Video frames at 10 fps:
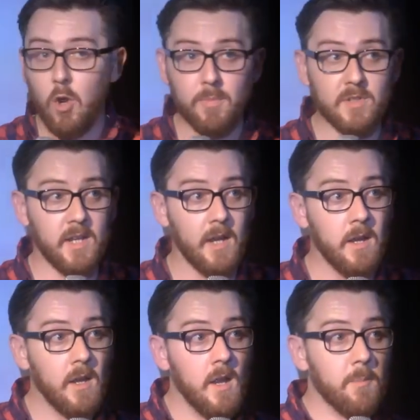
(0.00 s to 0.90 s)
come to see
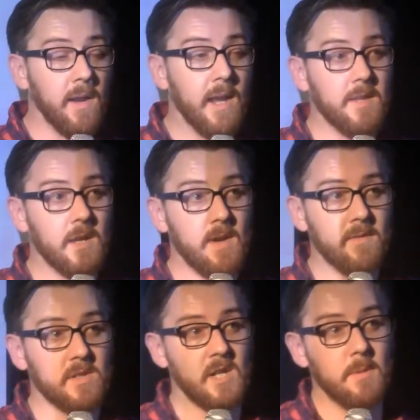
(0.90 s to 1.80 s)
a, player that you've
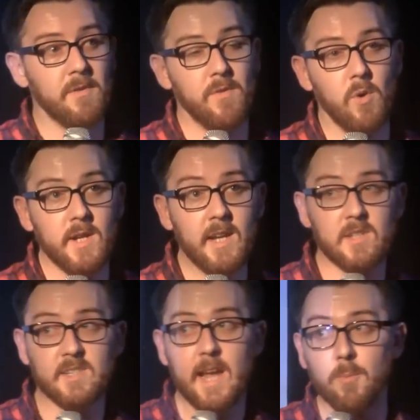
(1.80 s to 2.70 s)
never seen before. You need
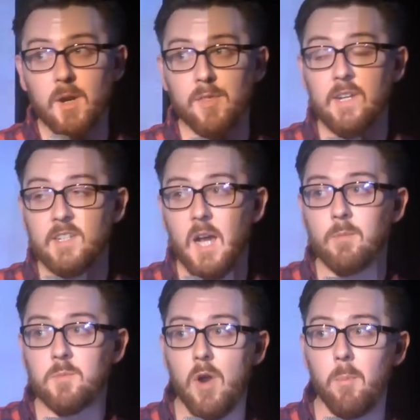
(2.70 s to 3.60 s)
to scout me three
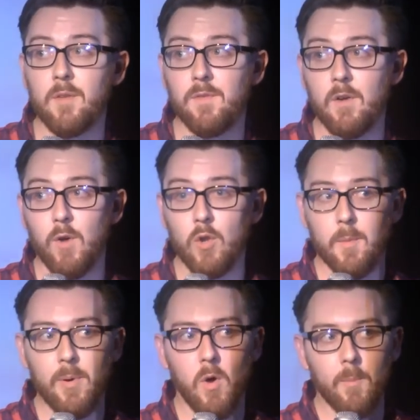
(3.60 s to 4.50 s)
times properly for a full
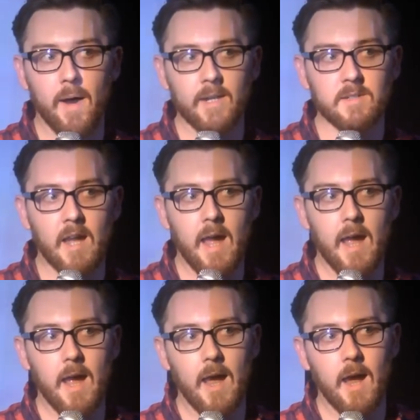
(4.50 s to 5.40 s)
report,
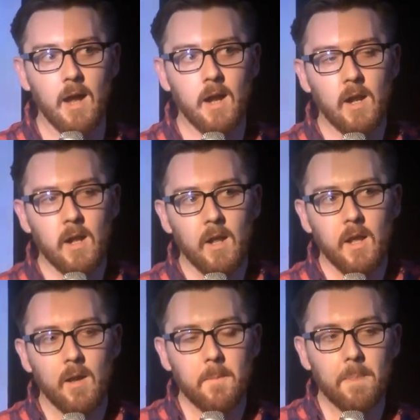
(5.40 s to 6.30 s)
Uh,
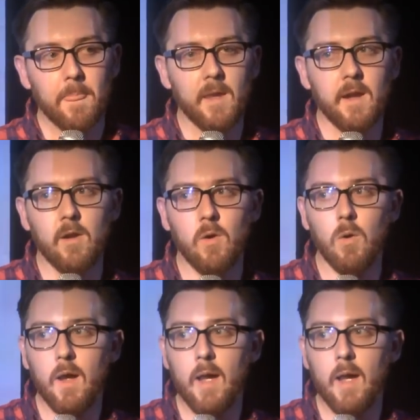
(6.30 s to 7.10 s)
you know,